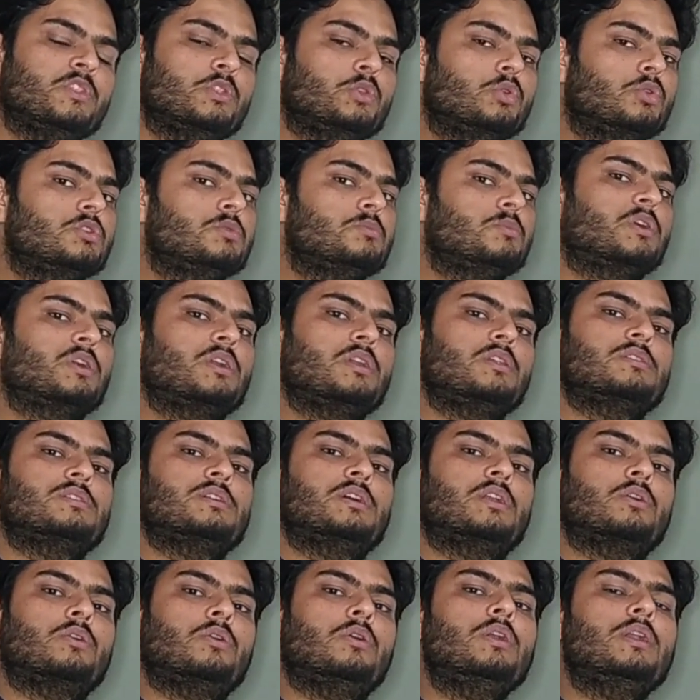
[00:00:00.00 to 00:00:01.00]
Those
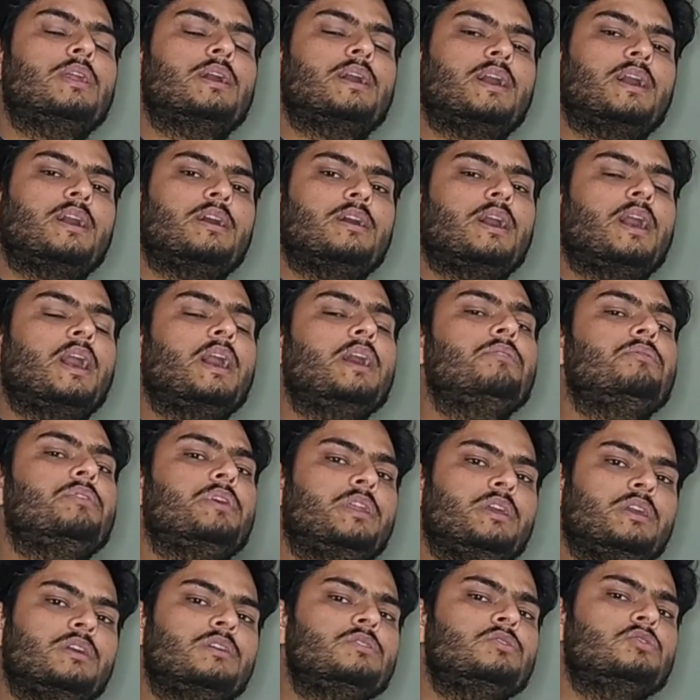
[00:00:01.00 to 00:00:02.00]
models are called high
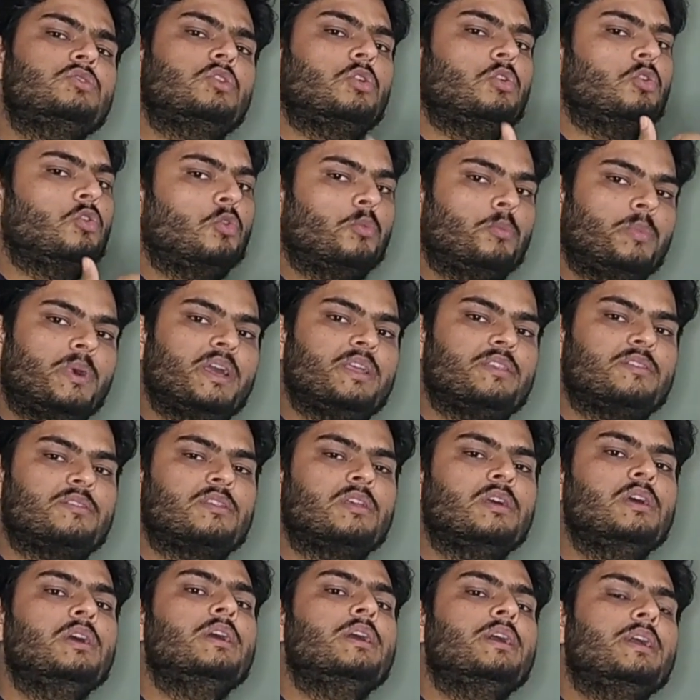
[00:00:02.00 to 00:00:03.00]
variance or low
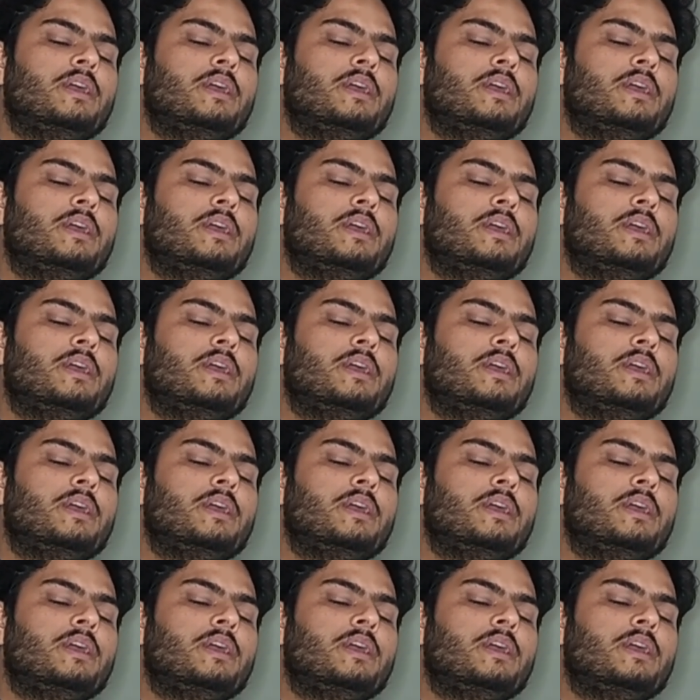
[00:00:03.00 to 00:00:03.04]
bias.